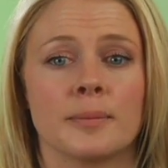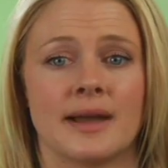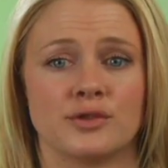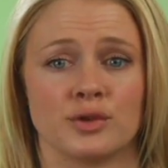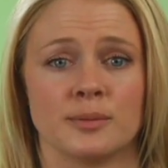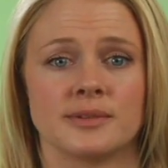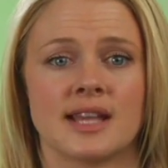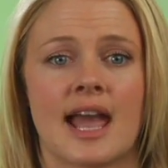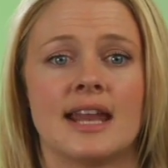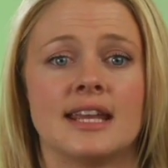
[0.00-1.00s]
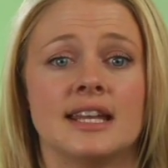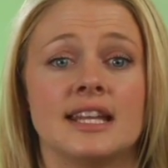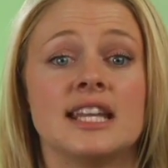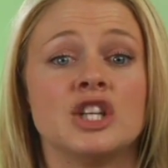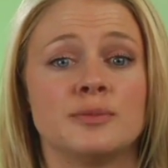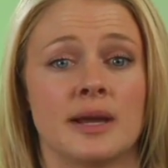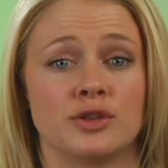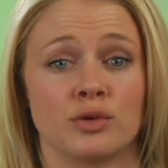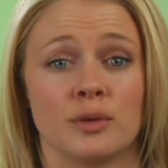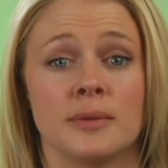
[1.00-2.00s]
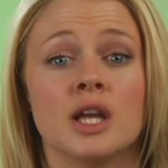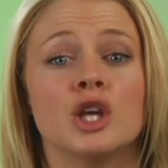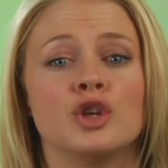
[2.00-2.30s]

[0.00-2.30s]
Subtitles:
bedrooms, and in each bedroom,